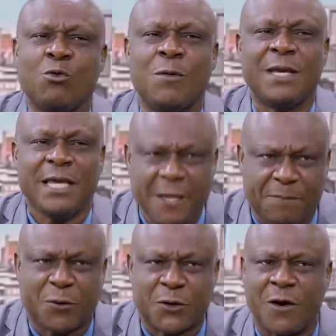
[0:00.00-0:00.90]
will be
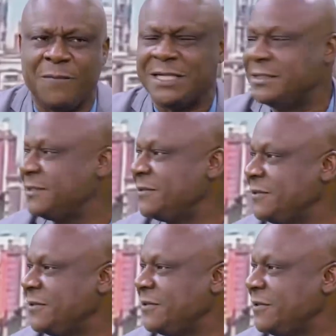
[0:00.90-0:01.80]
e-procurement,
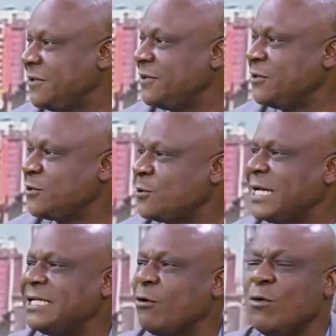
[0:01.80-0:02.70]
so
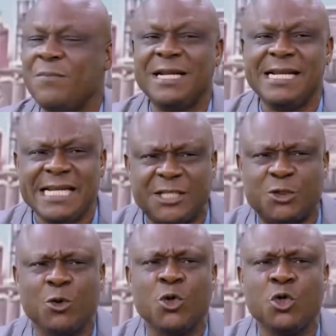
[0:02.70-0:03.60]
that there will be
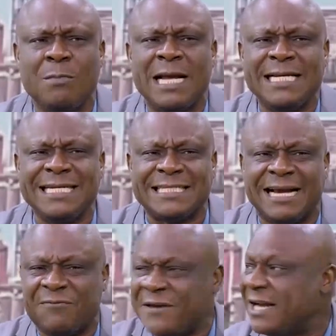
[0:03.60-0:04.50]
little human
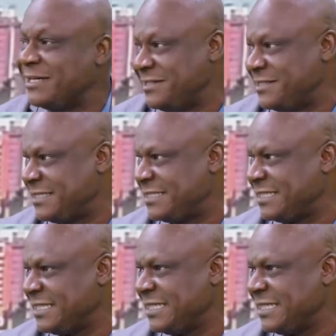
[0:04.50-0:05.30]
interference